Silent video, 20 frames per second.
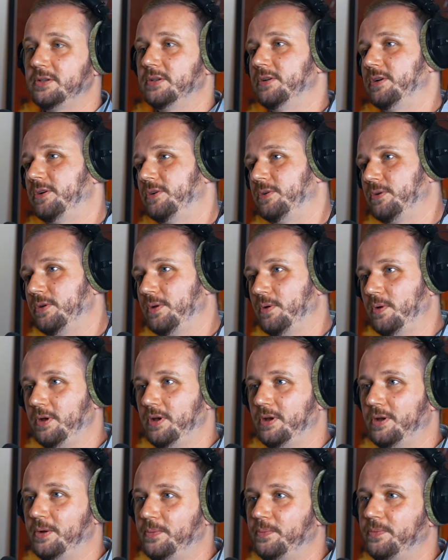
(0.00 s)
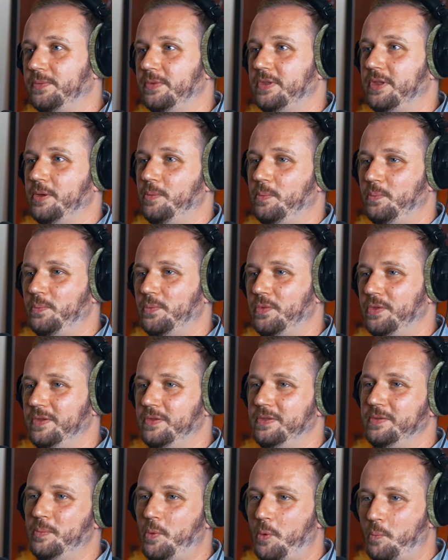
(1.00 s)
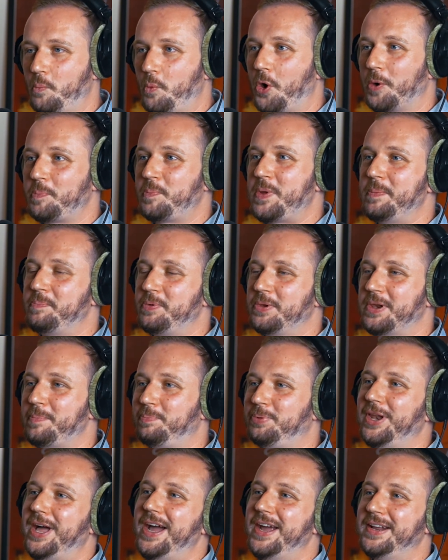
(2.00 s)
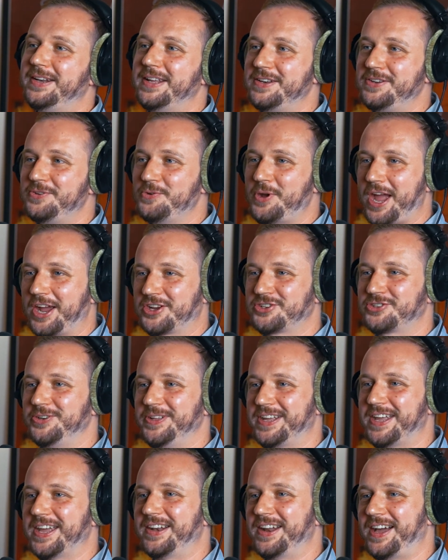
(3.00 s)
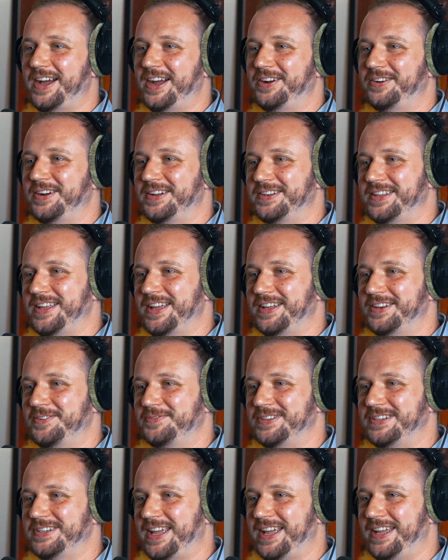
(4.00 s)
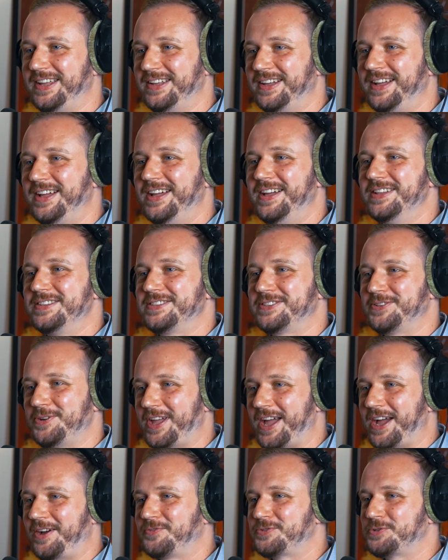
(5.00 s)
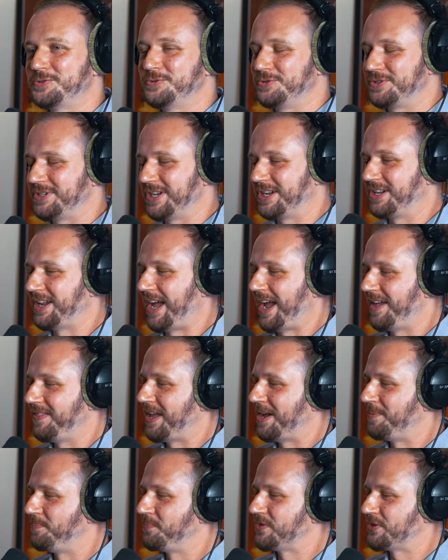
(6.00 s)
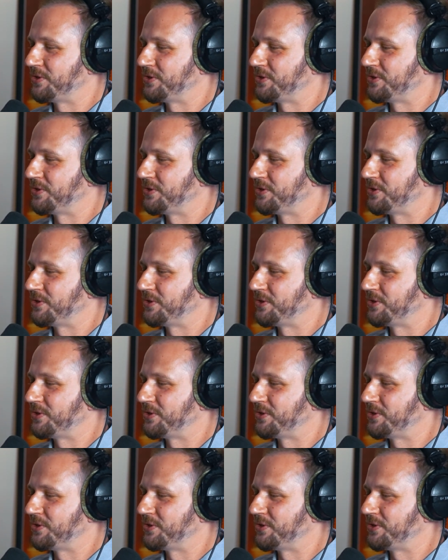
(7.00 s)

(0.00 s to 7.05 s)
You know, um, the the more people apply than you actually can hire at the end of the day, so you have to decline them.